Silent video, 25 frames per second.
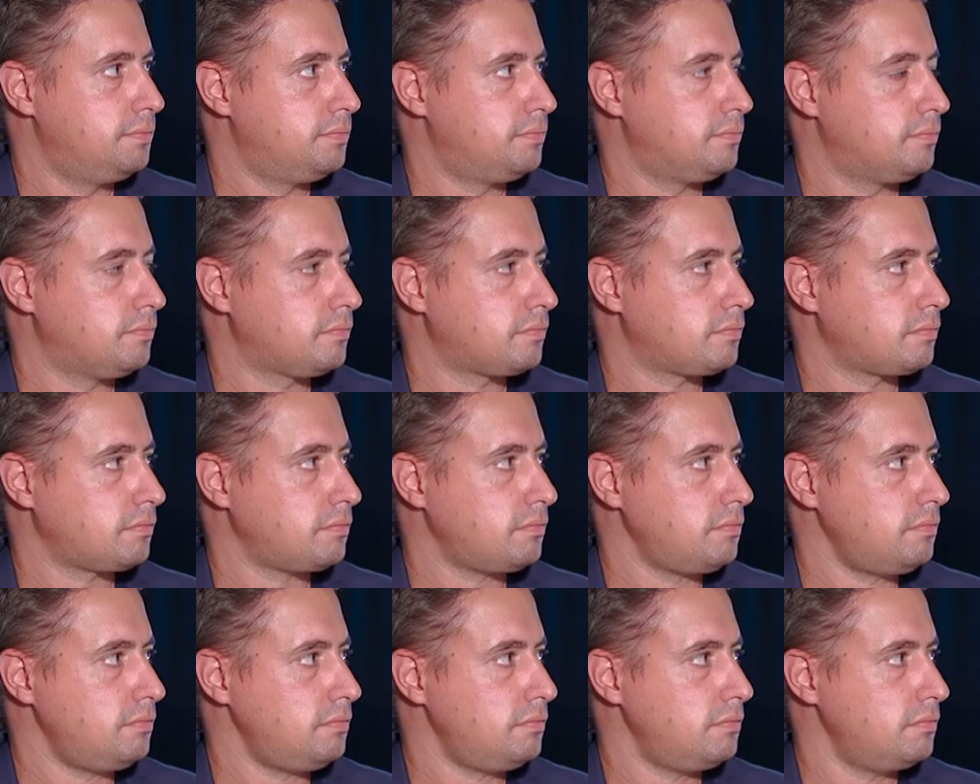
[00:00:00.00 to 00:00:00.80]

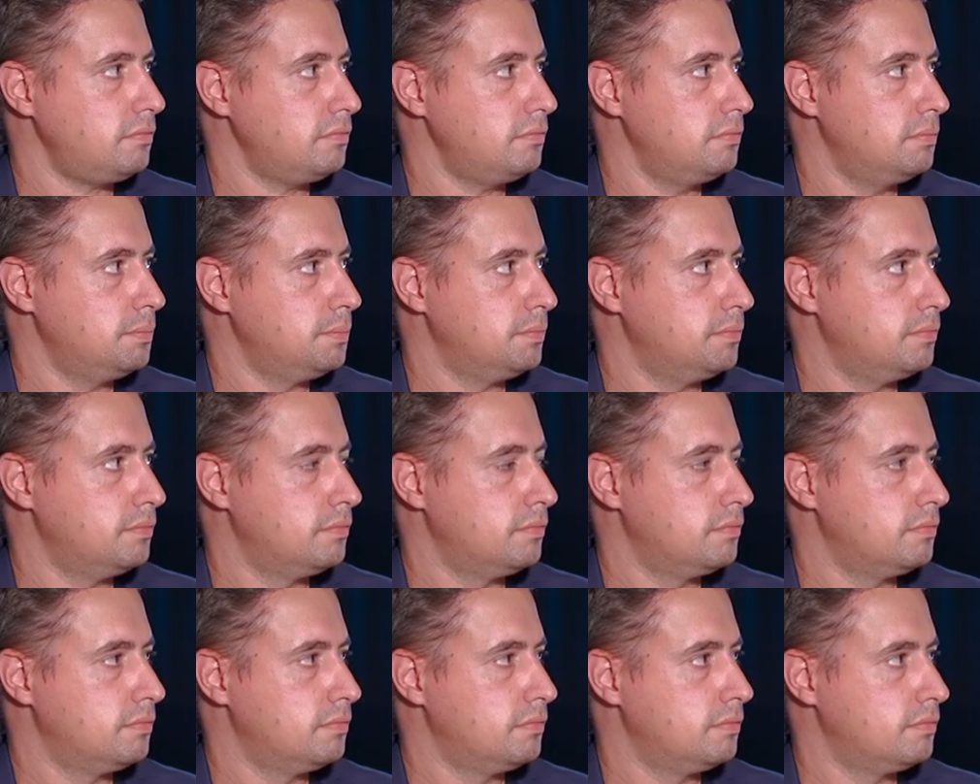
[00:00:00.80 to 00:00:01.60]

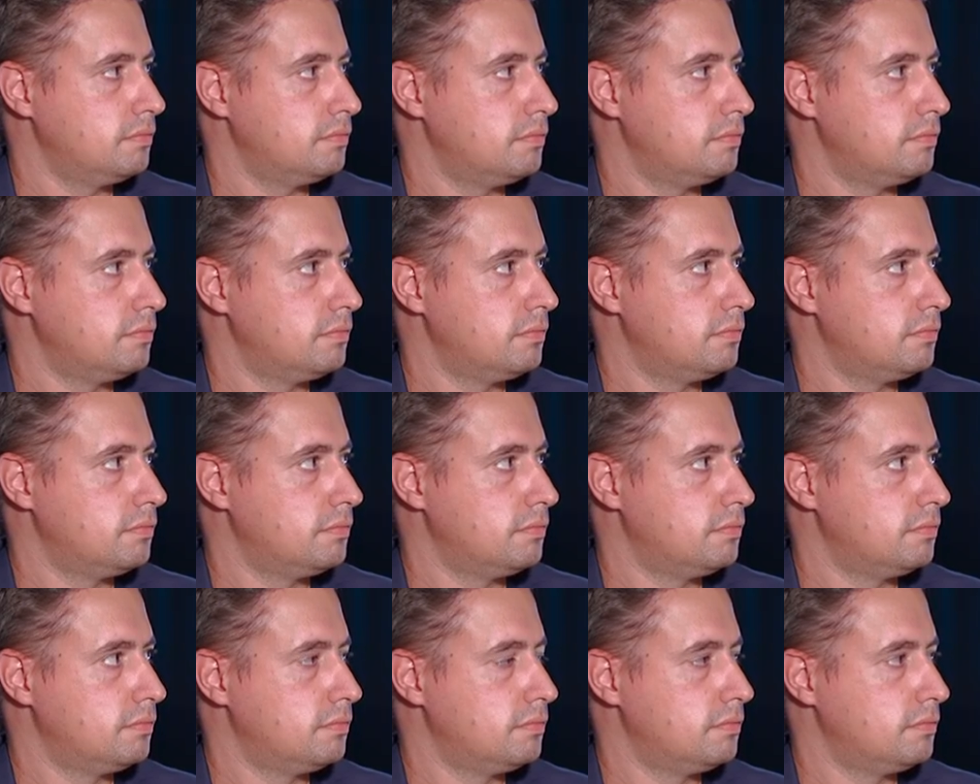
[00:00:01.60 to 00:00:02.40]

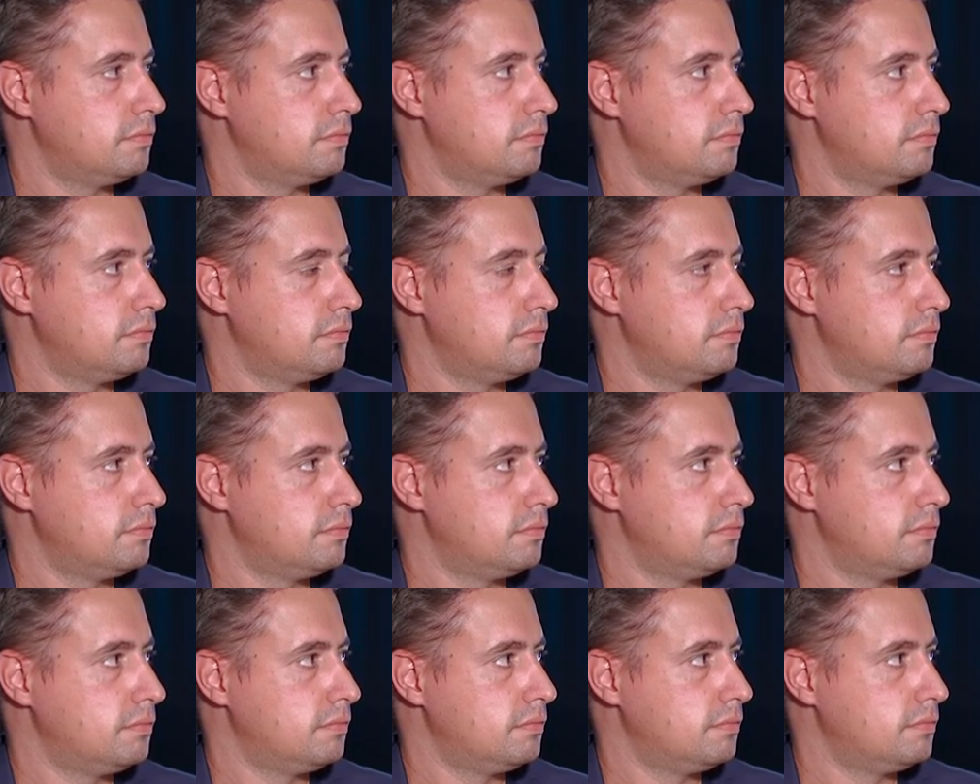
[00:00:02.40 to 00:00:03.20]

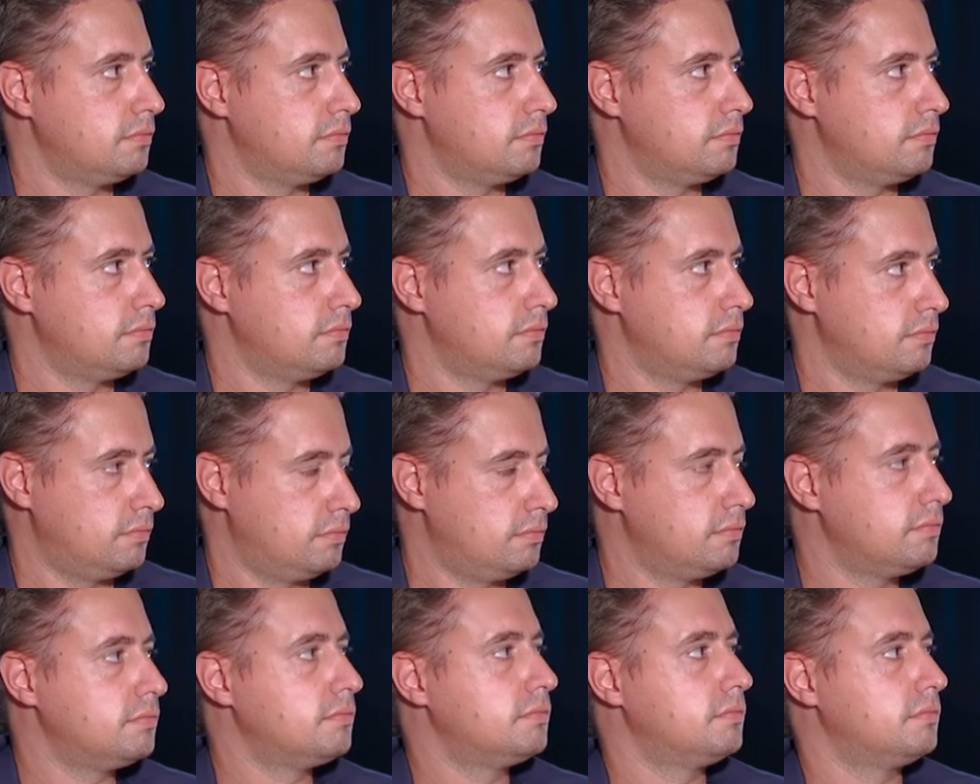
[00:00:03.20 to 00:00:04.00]

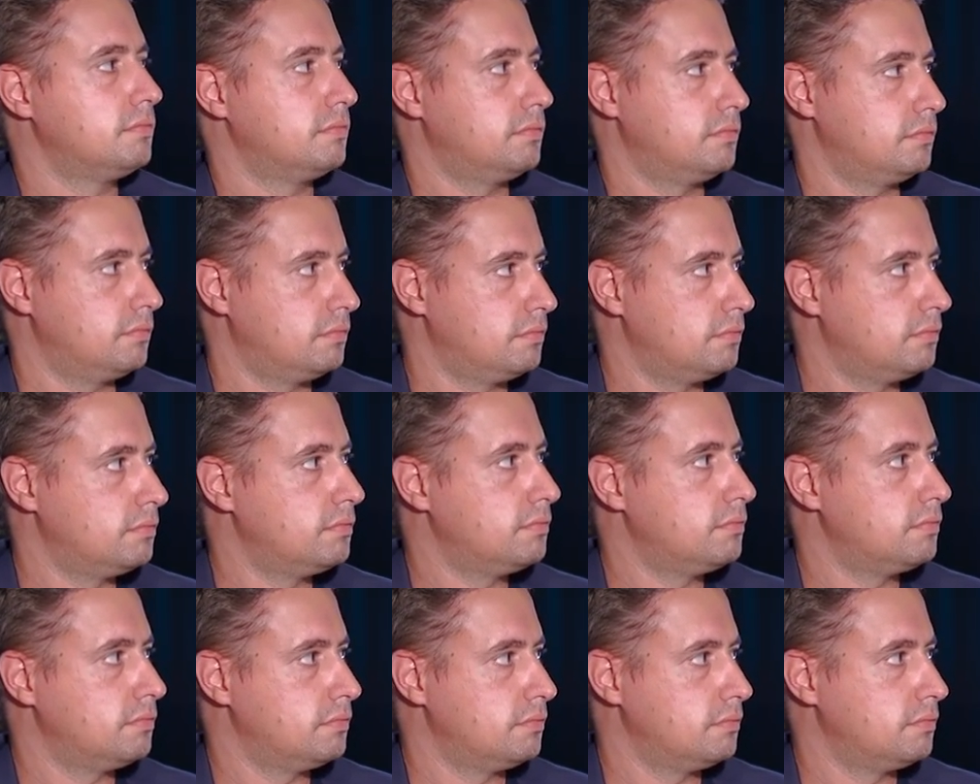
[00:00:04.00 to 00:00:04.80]

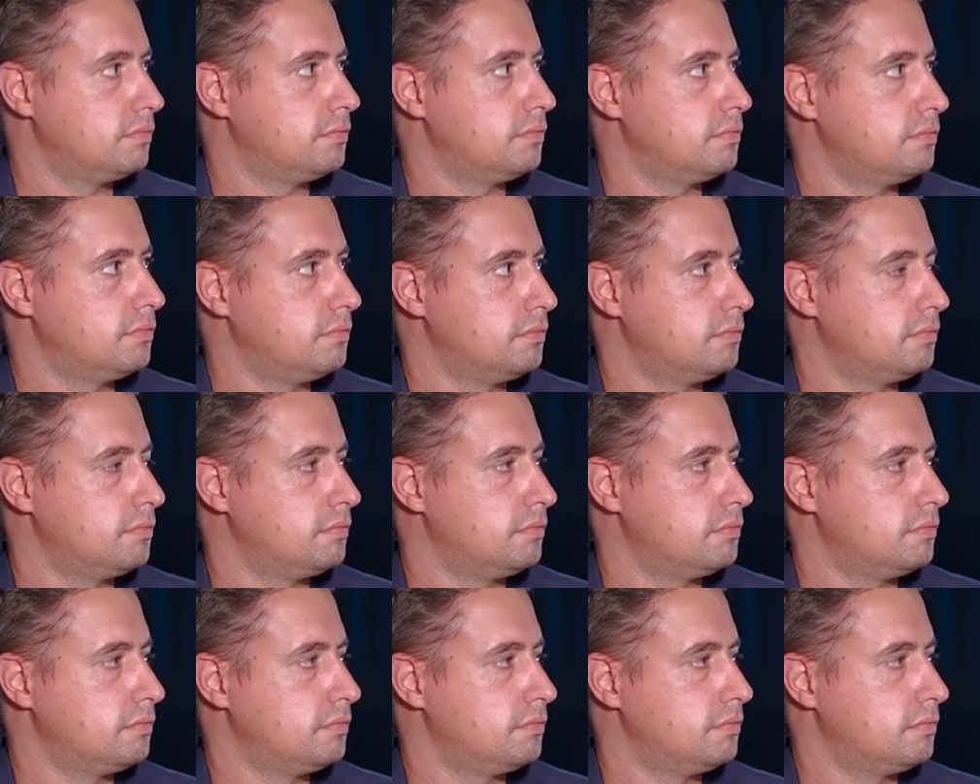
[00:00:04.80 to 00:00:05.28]
This person isn't speaking.